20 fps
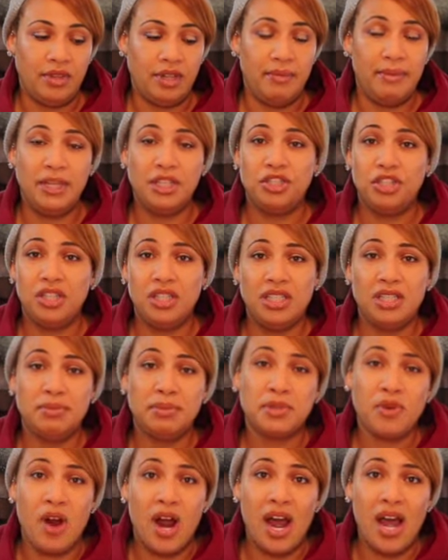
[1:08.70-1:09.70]
make sure you
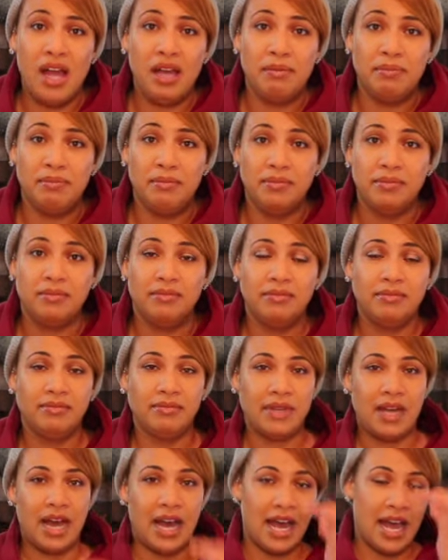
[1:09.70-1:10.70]
subscribe.
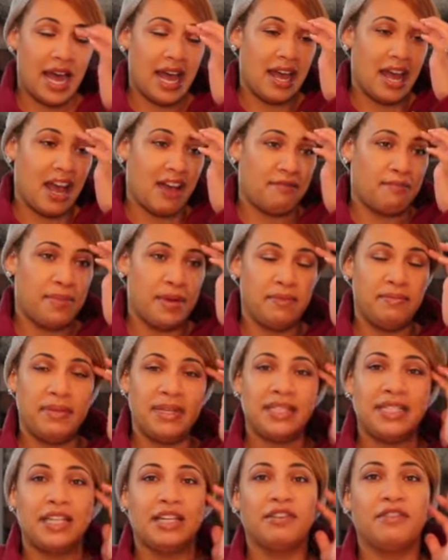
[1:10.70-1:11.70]
I've been
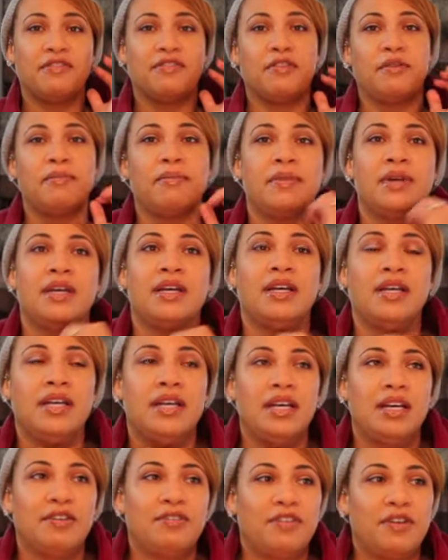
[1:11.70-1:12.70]
missing from
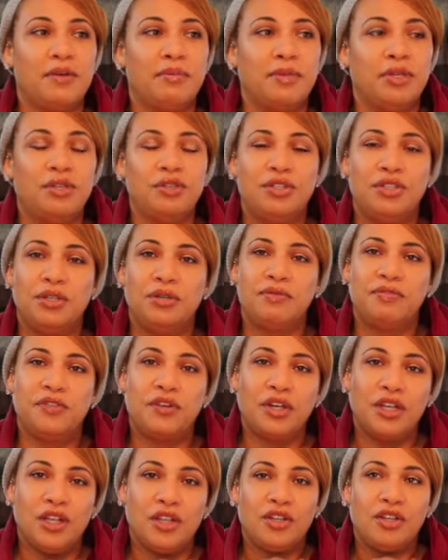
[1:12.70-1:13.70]
YouTube
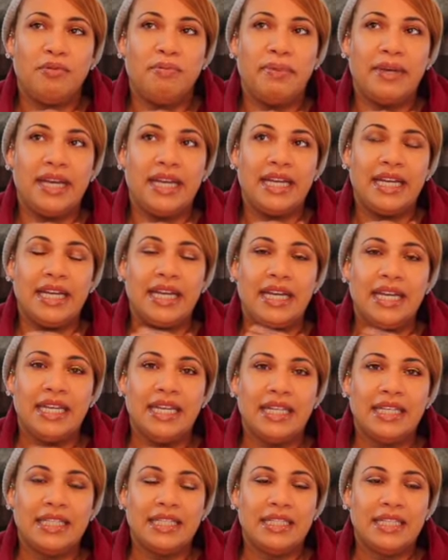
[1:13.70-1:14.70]
for a little bit, and
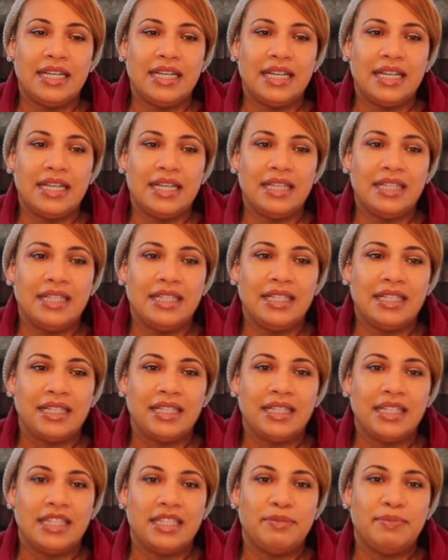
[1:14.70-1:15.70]

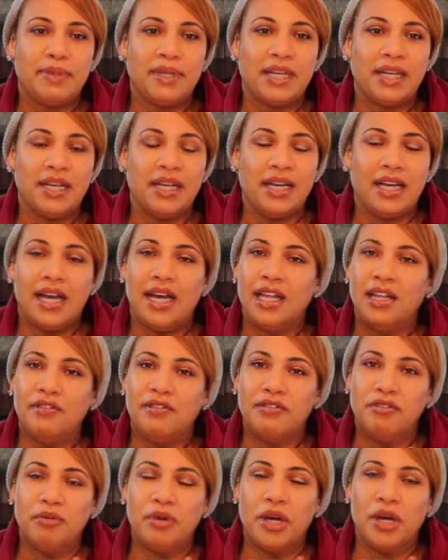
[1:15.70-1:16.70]
it's been a hell
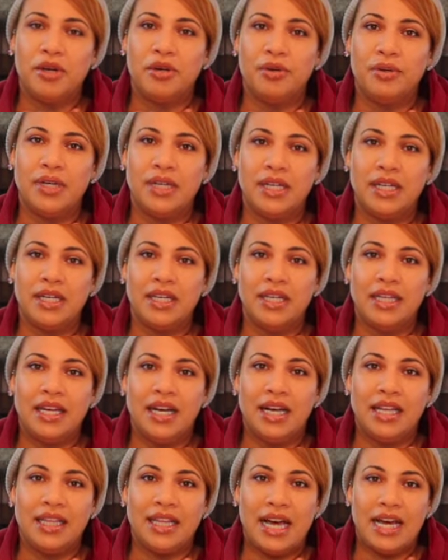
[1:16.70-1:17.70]
of a road.
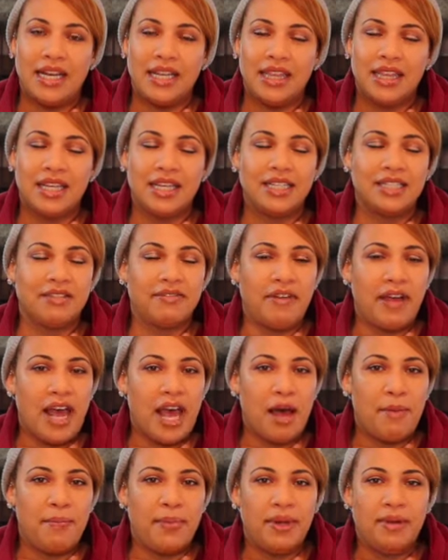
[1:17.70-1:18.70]
A lot of things have
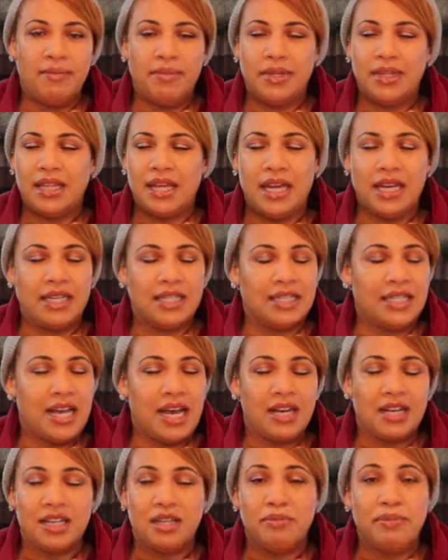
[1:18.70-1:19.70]
happened, but that is
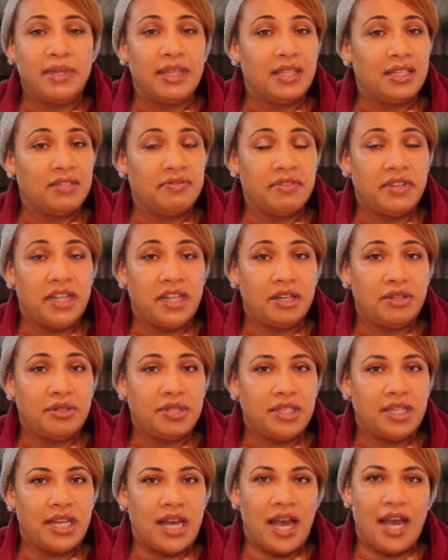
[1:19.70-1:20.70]
not going to be this video
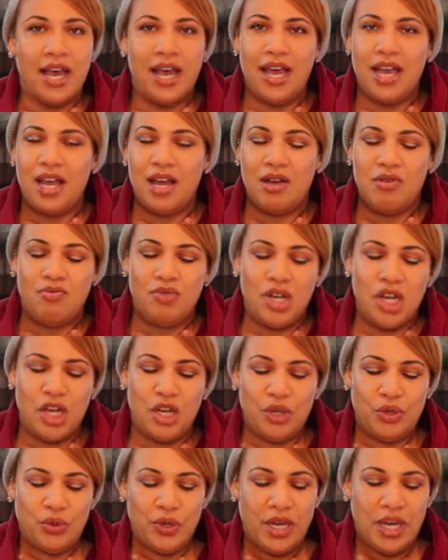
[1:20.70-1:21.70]
today. Oh
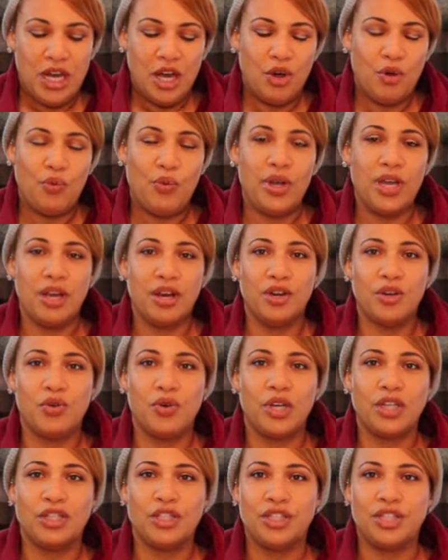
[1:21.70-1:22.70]
no. We are
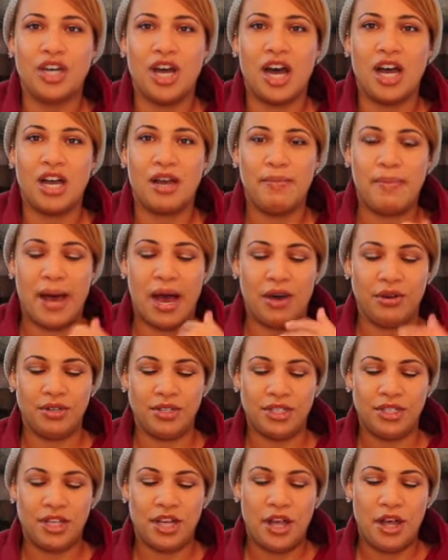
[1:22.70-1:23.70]
going to talk
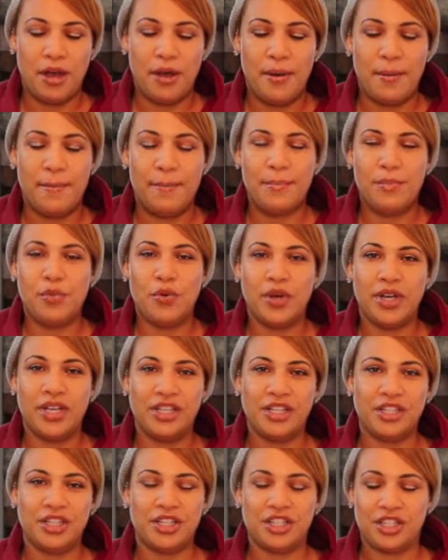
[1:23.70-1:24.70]
about
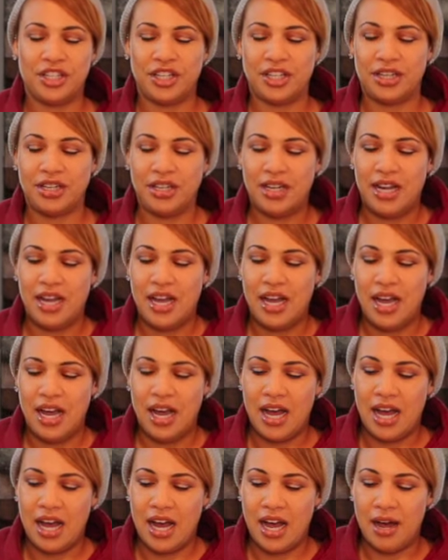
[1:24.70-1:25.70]
moisture.
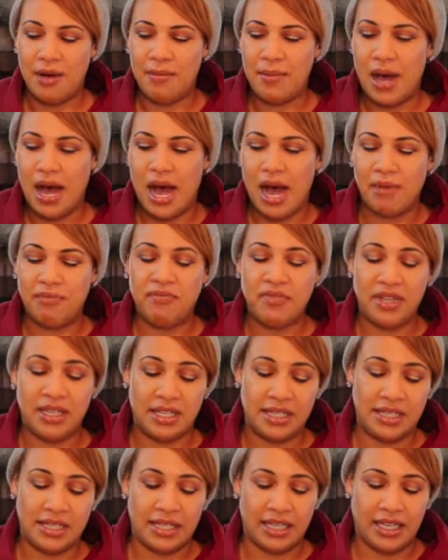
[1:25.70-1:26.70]

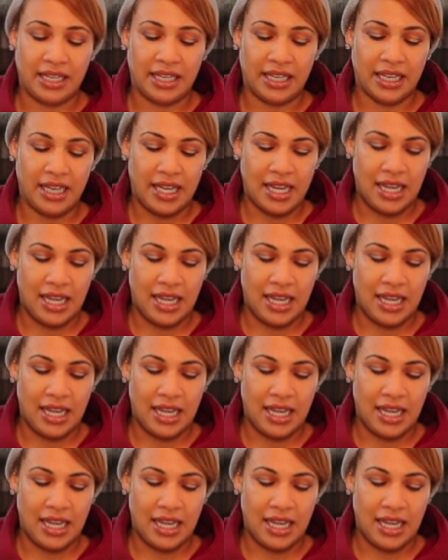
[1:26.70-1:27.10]
Obviously,